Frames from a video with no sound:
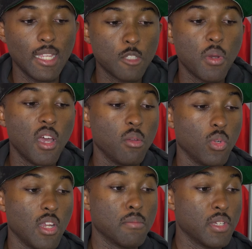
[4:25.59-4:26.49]
That's probably
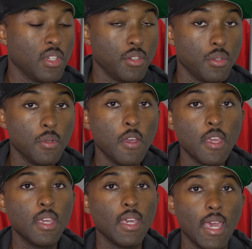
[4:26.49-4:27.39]
what I'm gonna do.
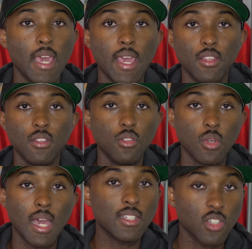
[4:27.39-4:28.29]
And you
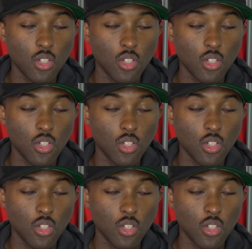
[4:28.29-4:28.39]
guys are